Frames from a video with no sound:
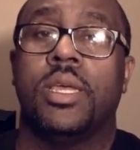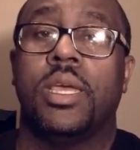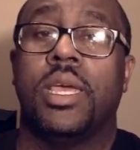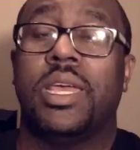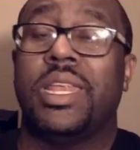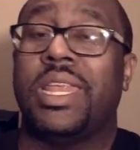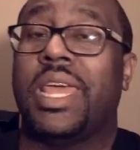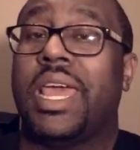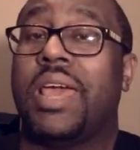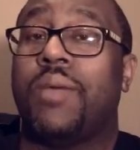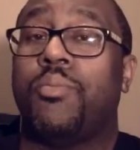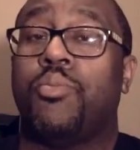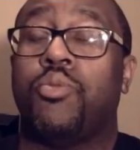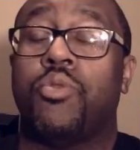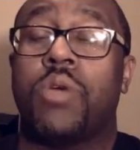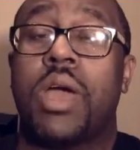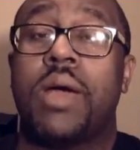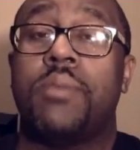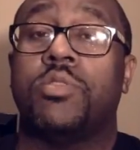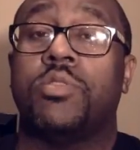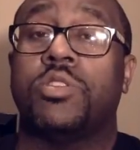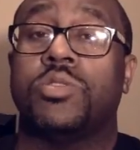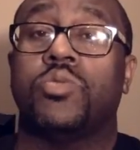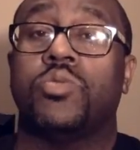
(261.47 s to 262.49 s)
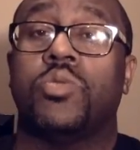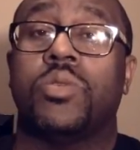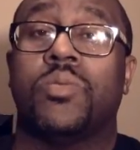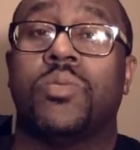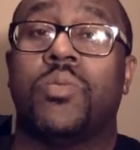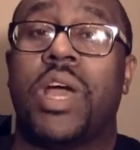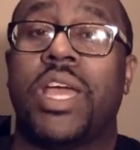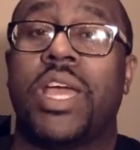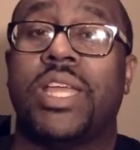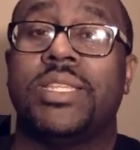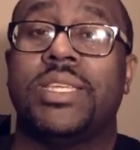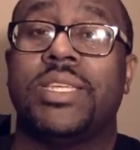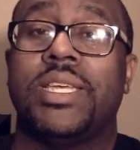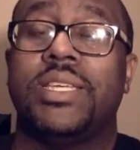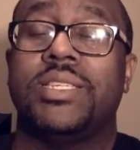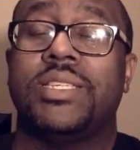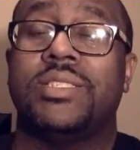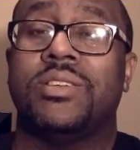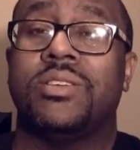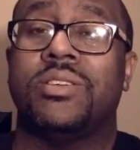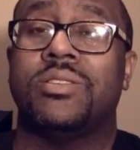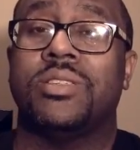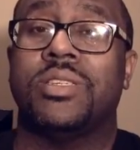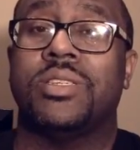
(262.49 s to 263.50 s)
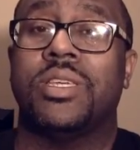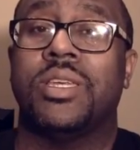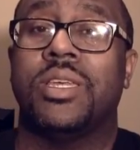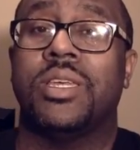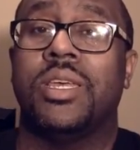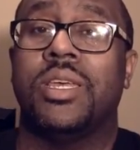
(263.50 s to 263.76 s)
And they have problems with white teachers.